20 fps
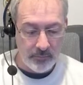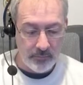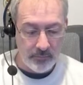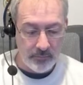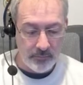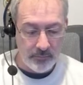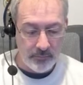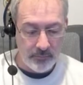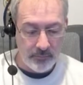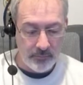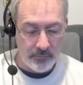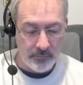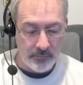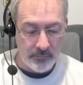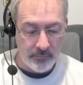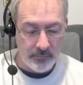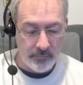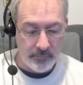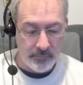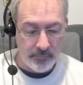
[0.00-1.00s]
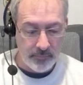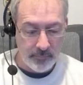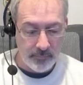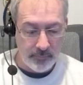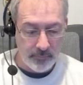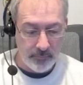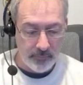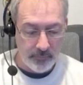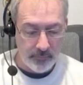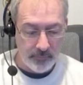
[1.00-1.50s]

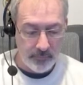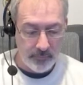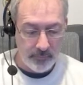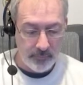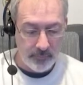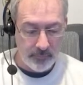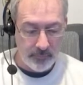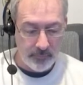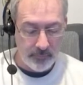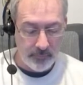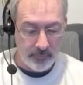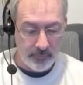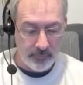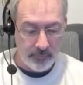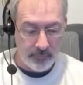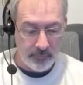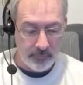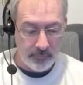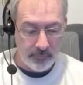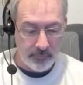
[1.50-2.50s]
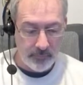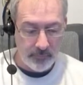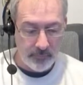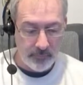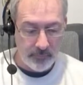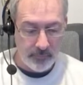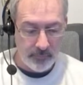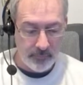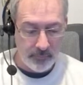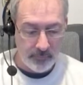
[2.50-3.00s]

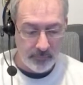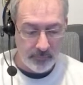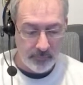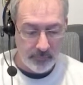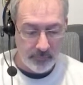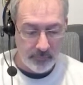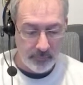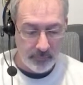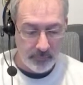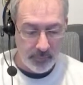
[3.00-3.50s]
No one is speaking in this clip.